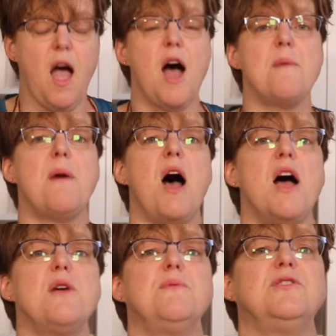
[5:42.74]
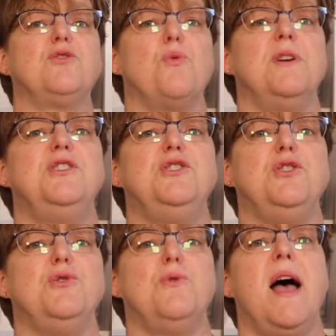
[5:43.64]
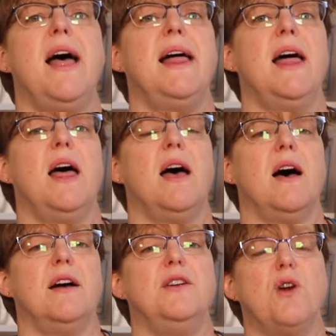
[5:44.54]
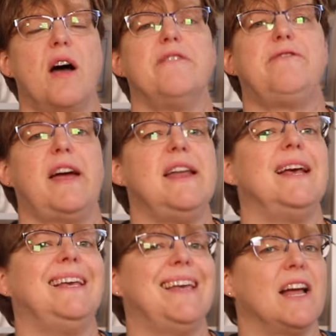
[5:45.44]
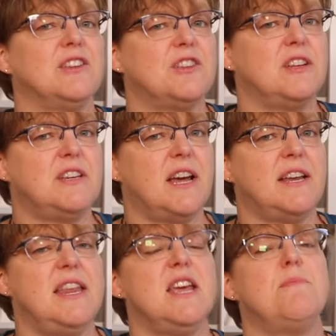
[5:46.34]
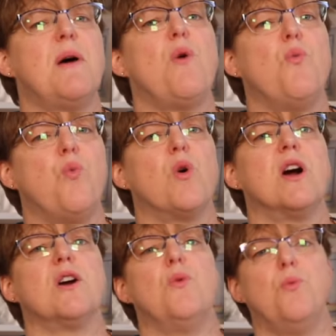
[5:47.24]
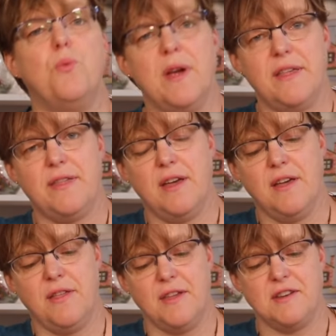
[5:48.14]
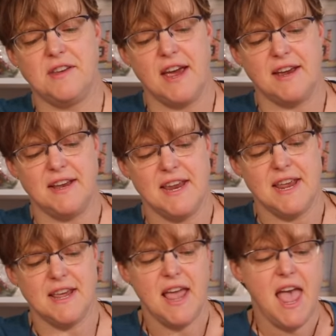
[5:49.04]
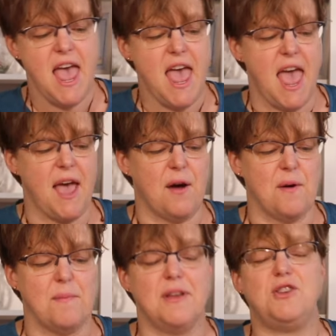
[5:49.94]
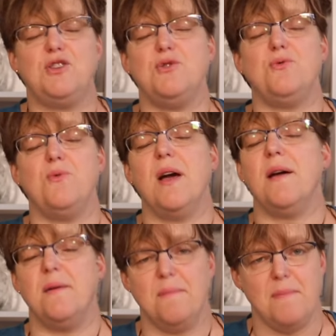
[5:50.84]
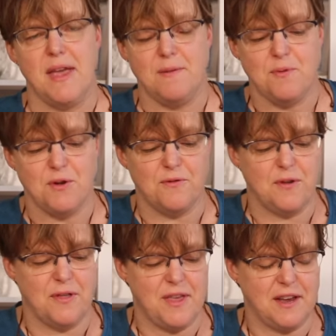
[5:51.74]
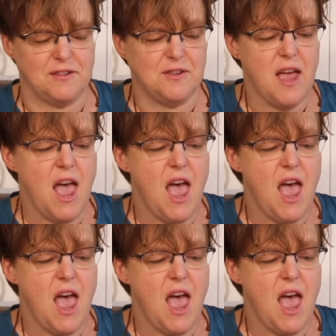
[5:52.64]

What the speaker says: I was going to not fight against the technique, but work with the technique to make beautiful things.